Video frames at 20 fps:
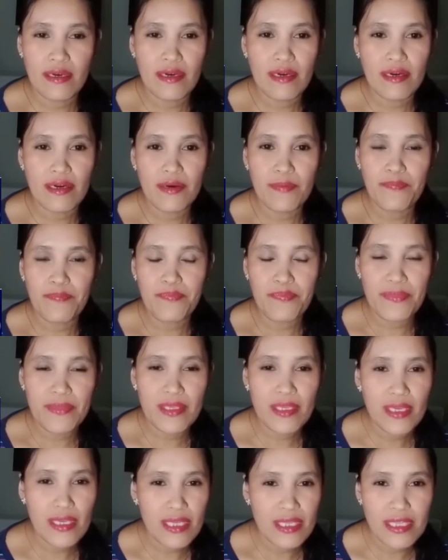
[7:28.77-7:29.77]

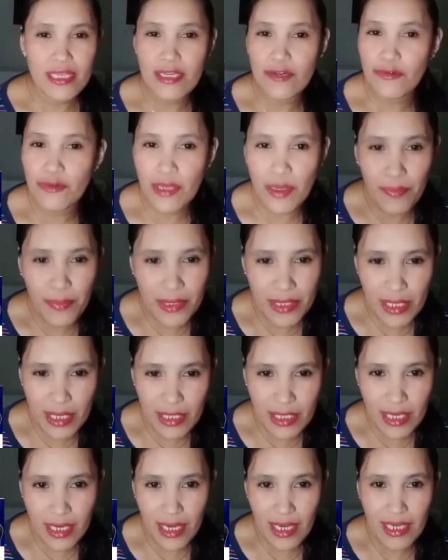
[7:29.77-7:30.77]
hindi ko na
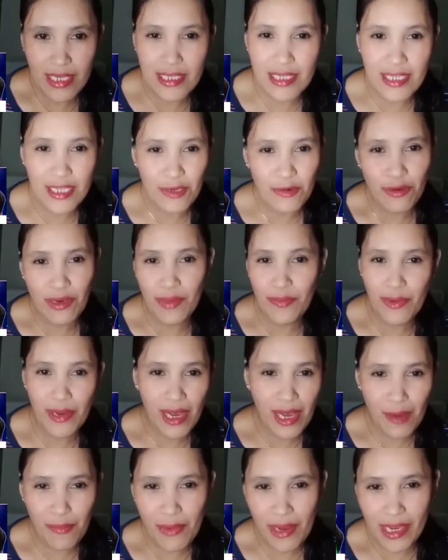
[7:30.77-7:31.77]
patatagalin, hindi ko na
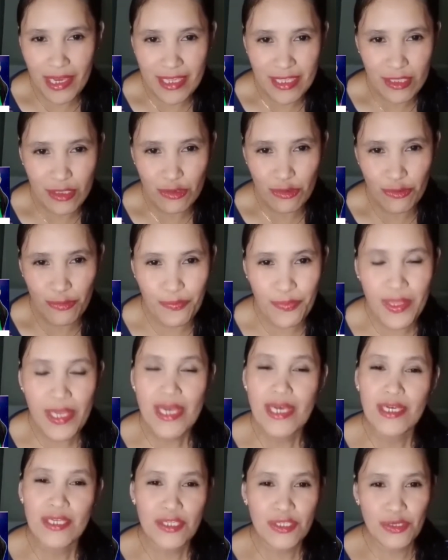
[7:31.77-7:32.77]
pahabain to.
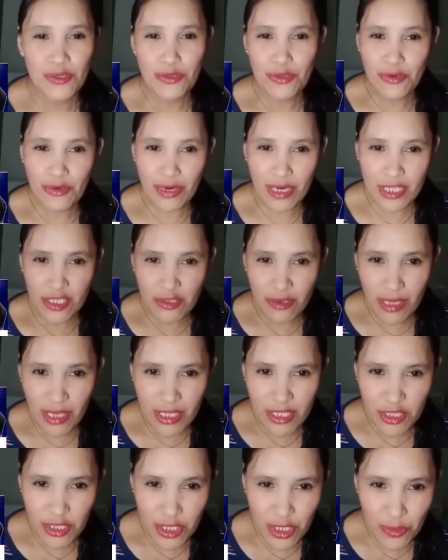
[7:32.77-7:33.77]
So,
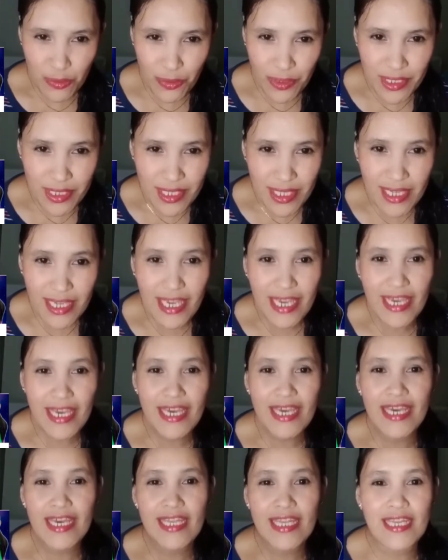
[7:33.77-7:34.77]
congratulations once
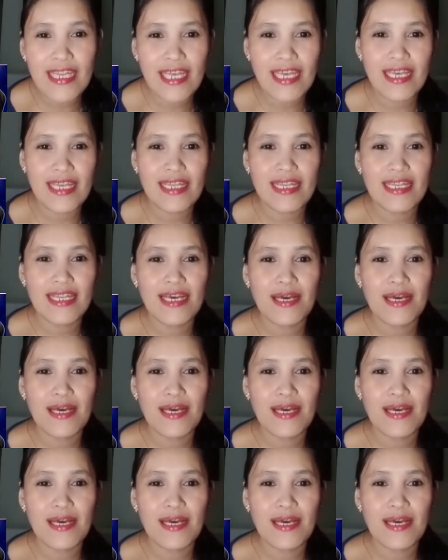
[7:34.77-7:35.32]
again, and